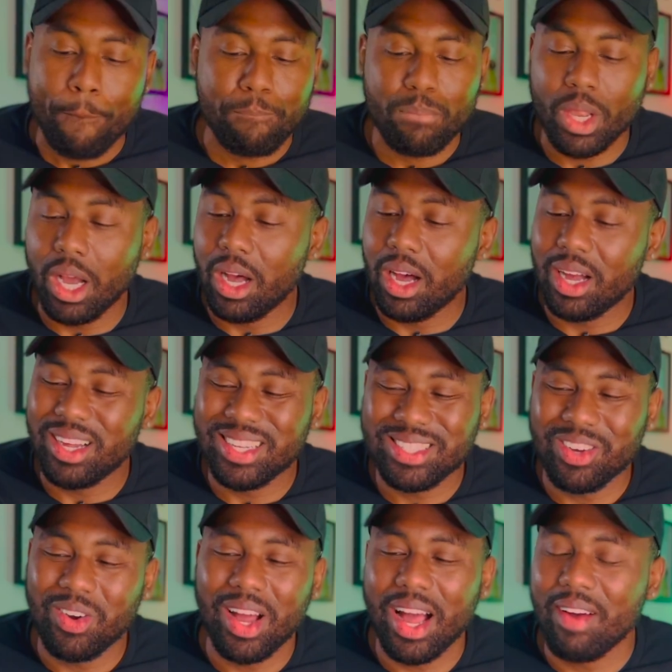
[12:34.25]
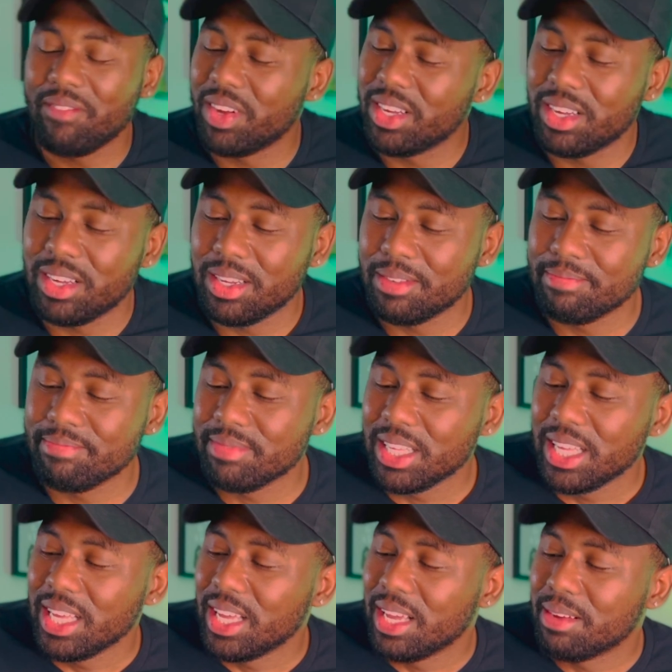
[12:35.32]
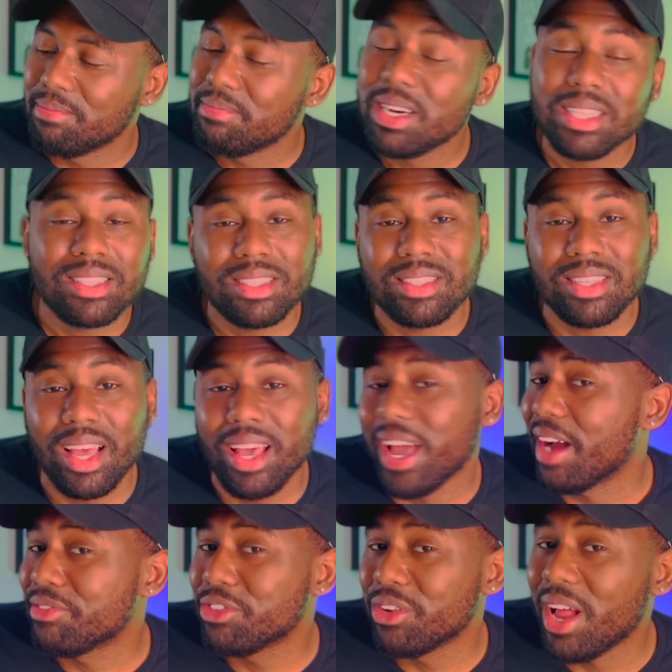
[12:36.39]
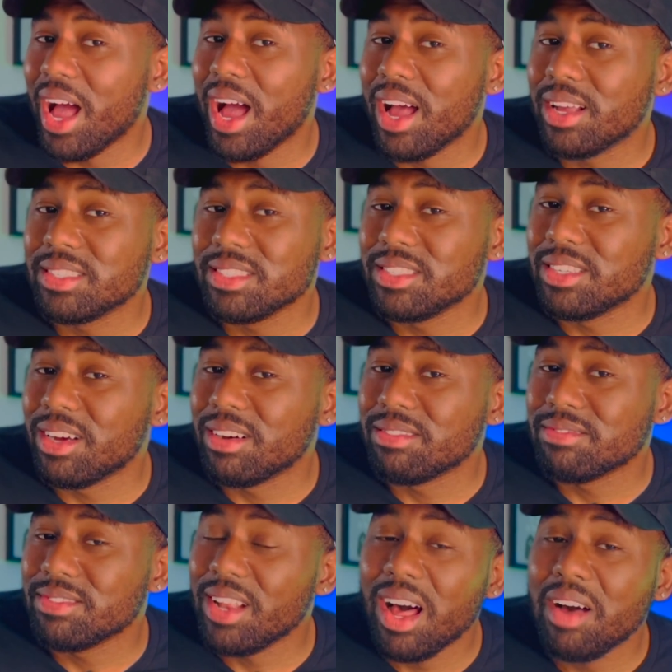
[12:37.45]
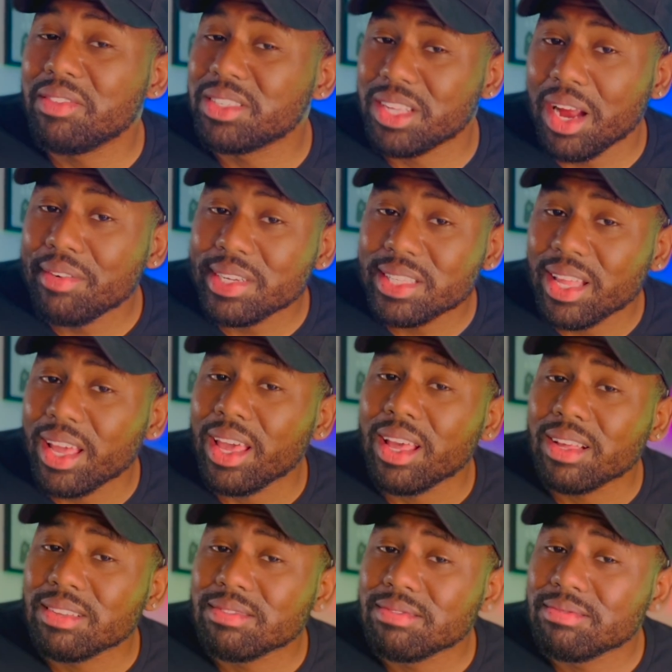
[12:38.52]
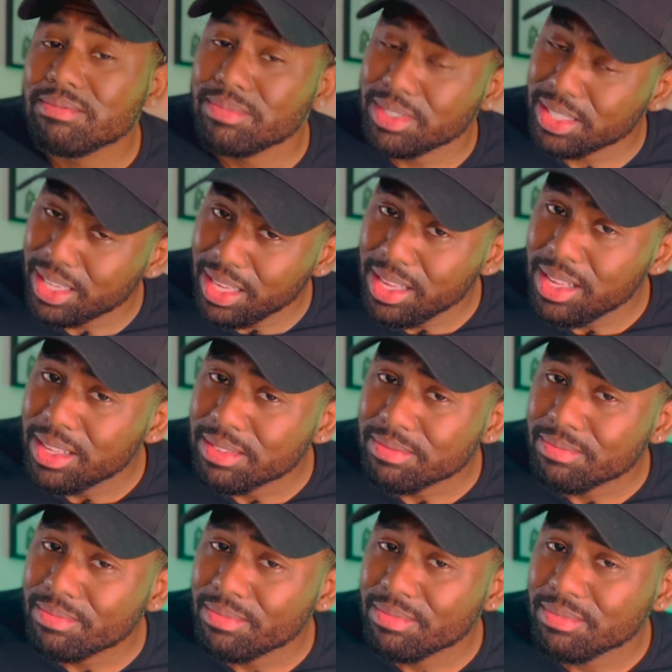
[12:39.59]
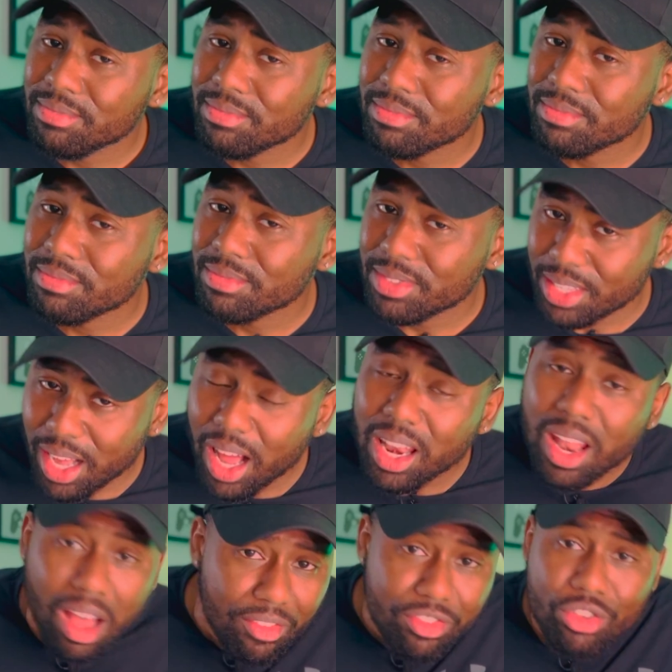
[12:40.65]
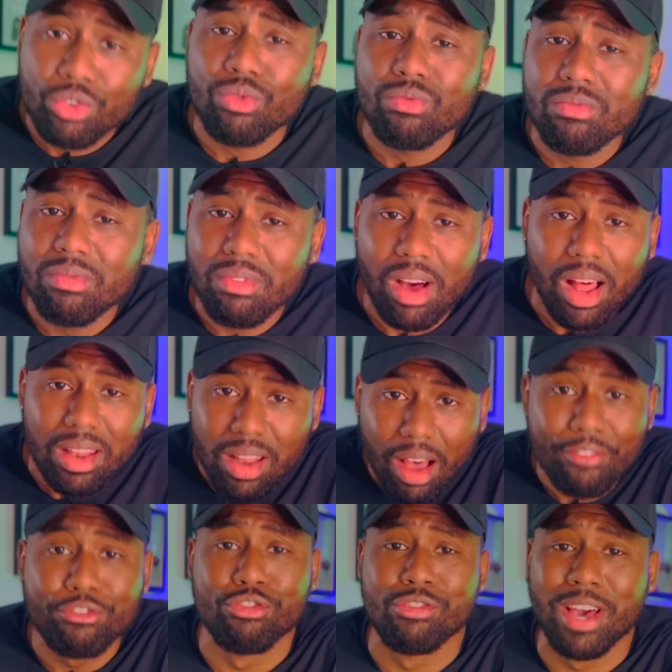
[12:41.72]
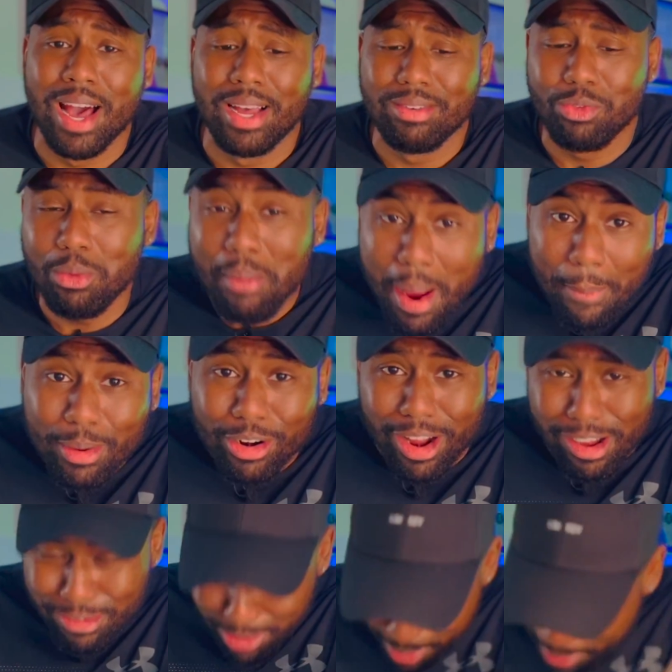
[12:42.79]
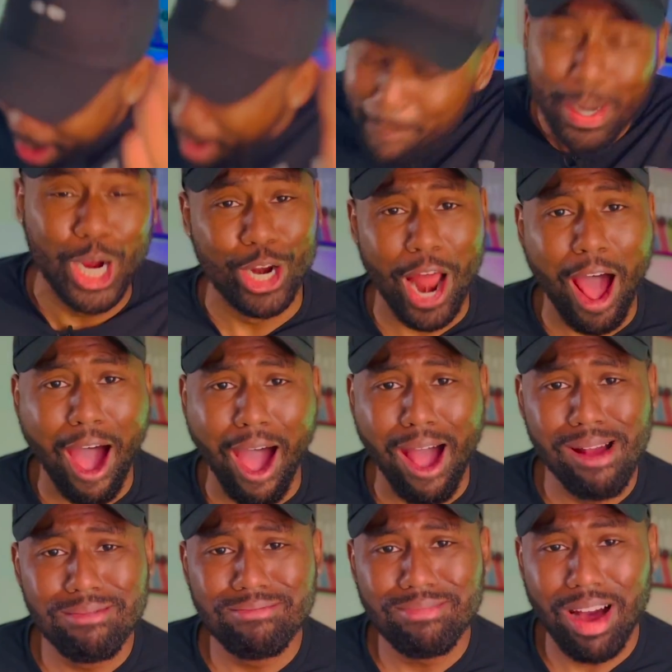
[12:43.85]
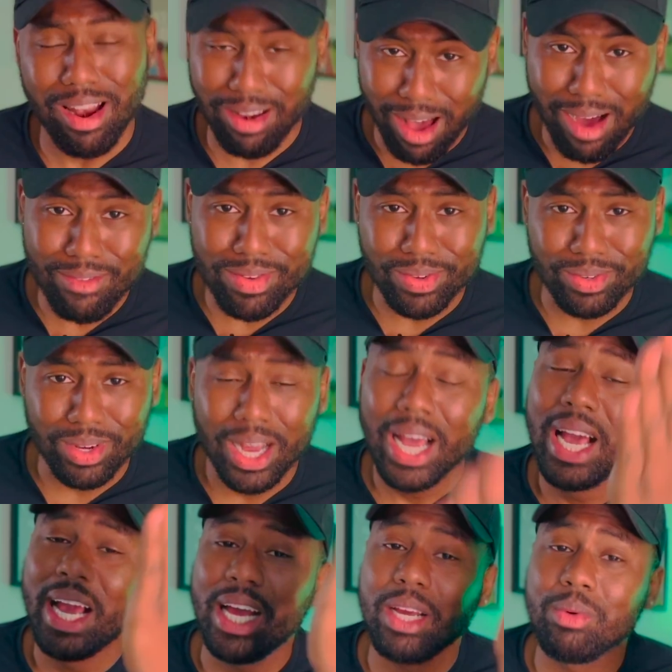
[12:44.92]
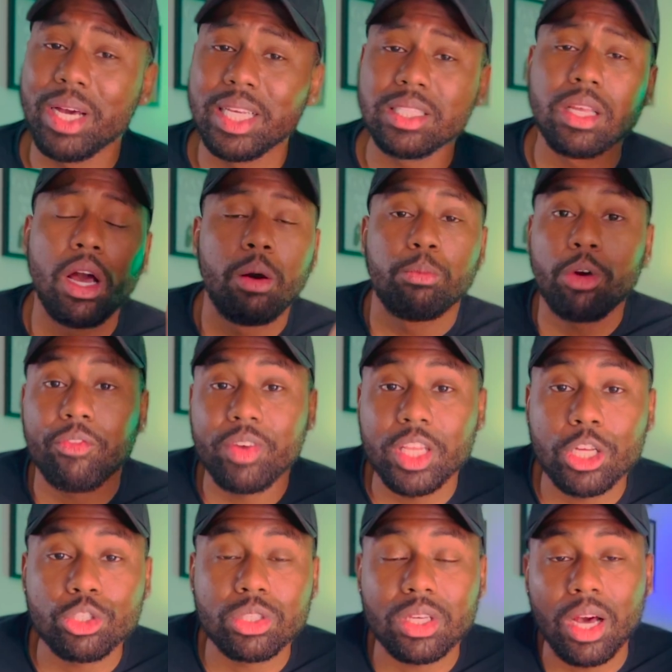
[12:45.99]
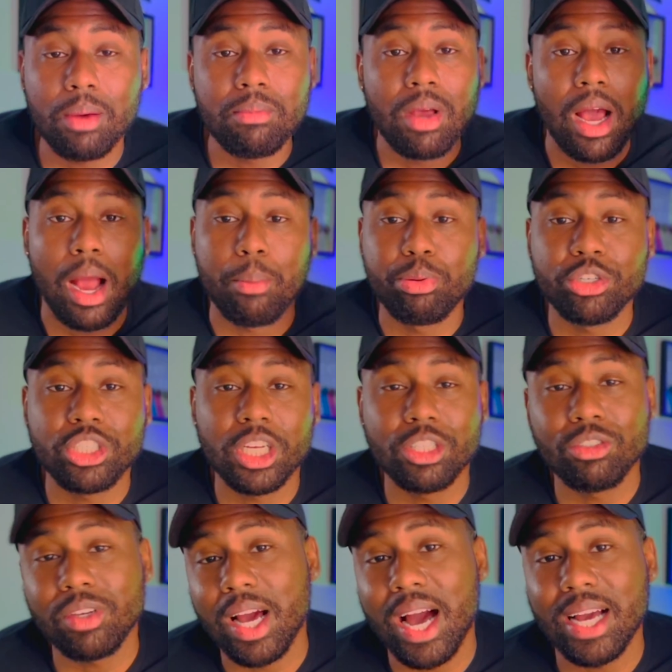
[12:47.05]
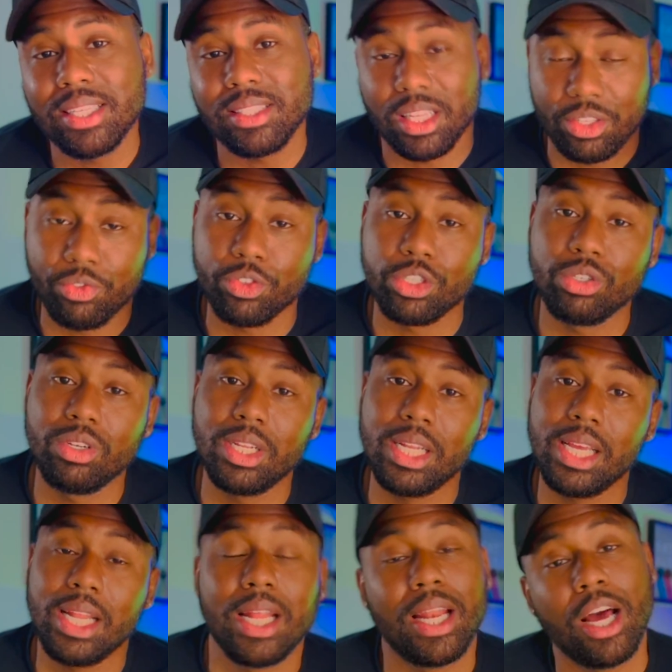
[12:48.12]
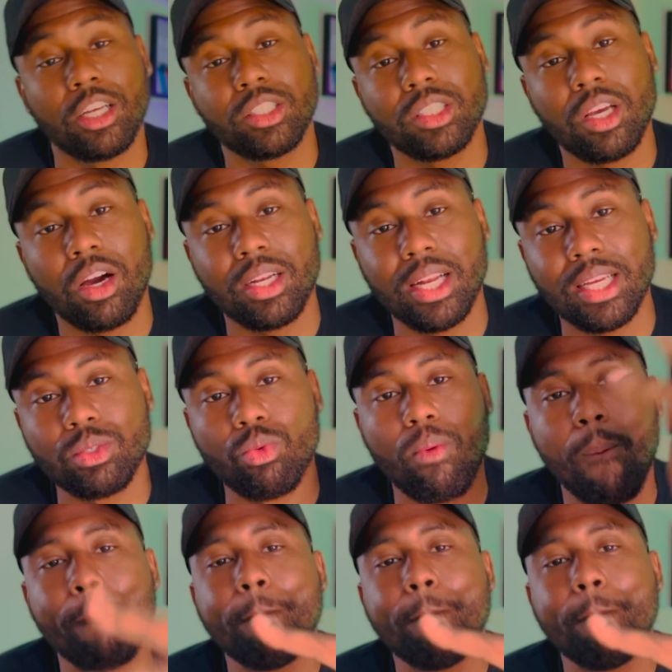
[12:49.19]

Don't have much to say after that. You know, love is everything. It's key. I love you. I love you guys. Remember that. Remember that. I love you. Anyways, more videos to come. I appreciate you guys. Thanks for tuning in, and I'll see y'all in the next one.